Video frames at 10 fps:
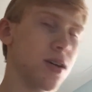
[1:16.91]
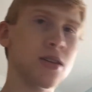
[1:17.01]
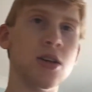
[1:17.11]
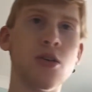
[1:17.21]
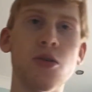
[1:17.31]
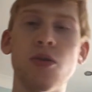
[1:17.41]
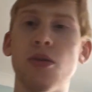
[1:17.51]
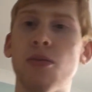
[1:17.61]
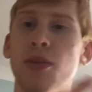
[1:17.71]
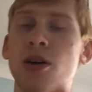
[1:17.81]
So,
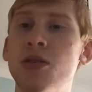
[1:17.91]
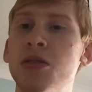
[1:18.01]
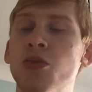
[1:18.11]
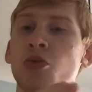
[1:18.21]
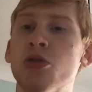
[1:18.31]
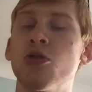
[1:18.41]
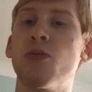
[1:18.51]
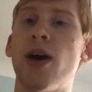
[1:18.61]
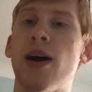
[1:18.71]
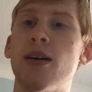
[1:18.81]
because the Warsaw
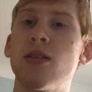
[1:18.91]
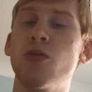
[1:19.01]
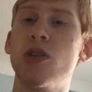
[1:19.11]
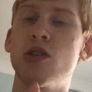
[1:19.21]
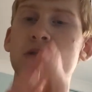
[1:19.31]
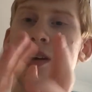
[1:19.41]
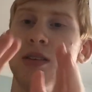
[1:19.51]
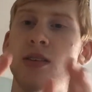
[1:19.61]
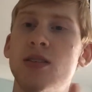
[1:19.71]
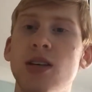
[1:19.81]
Pact was
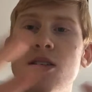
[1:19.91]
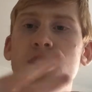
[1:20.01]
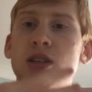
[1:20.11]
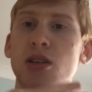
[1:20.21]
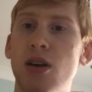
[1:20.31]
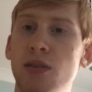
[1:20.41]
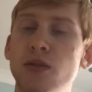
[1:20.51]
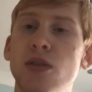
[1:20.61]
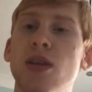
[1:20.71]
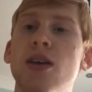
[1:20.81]
created 6 years
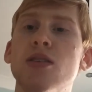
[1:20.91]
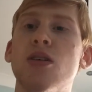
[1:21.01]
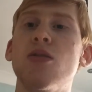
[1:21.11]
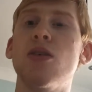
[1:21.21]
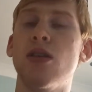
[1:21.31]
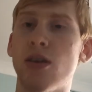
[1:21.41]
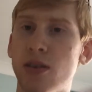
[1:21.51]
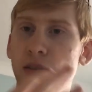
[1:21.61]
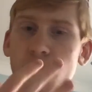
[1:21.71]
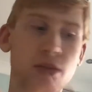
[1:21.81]
after NATO in
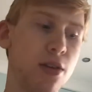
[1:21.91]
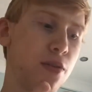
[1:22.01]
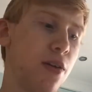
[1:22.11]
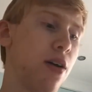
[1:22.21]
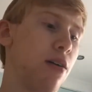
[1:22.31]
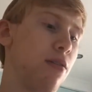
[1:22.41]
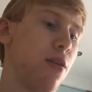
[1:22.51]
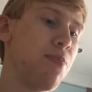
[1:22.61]
1955,